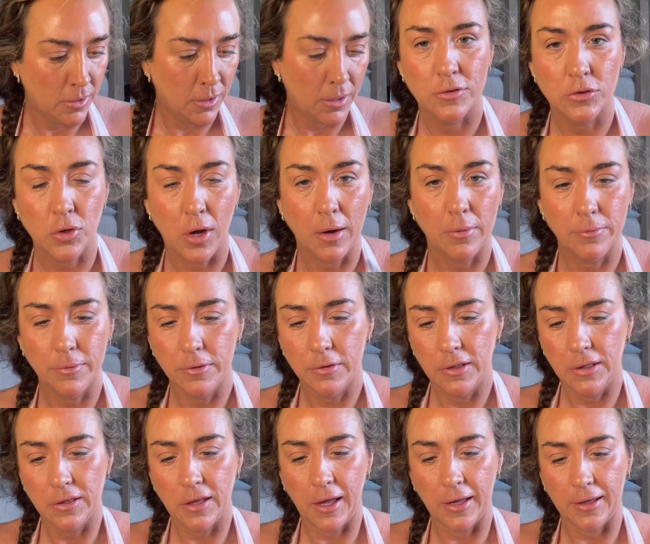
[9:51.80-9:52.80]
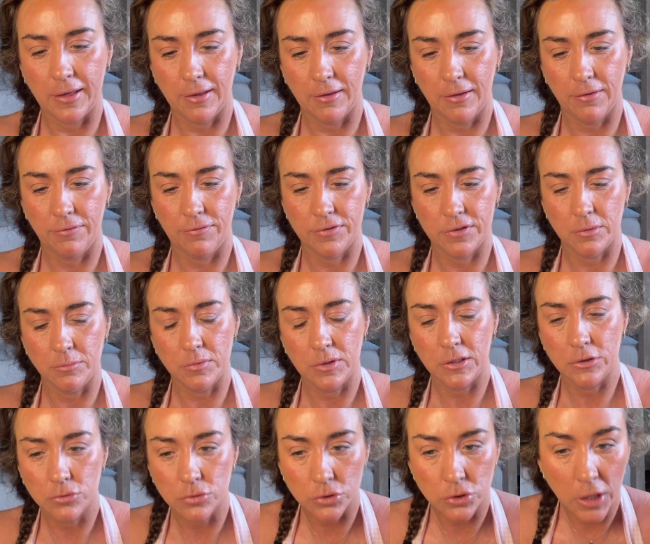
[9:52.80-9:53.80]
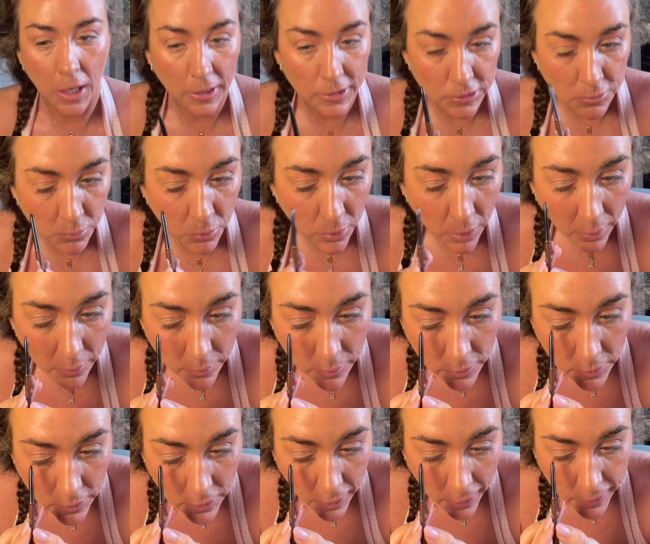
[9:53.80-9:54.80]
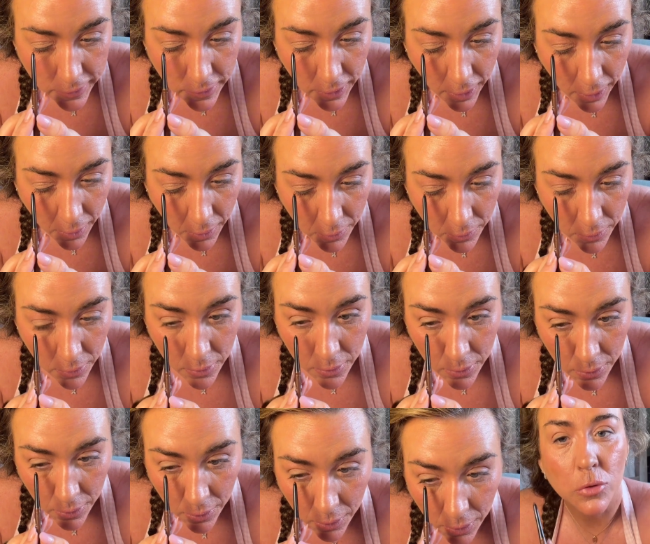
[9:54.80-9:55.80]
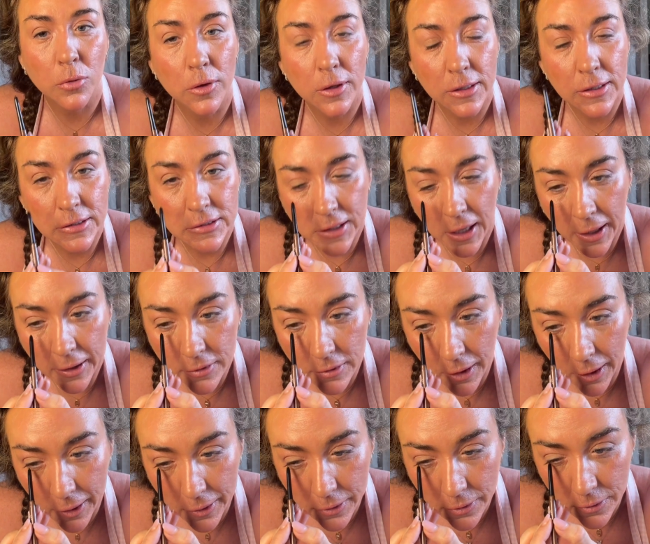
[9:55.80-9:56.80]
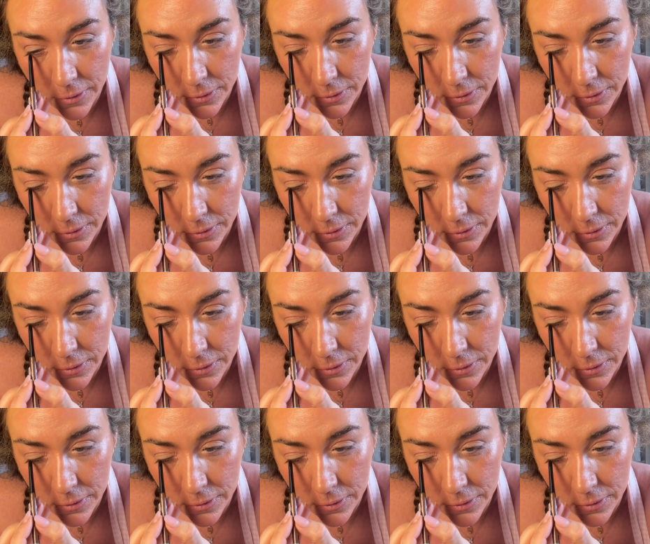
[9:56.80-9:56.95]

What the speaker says: So I really like, if something's retractable, I really like that. So we're going to tight line.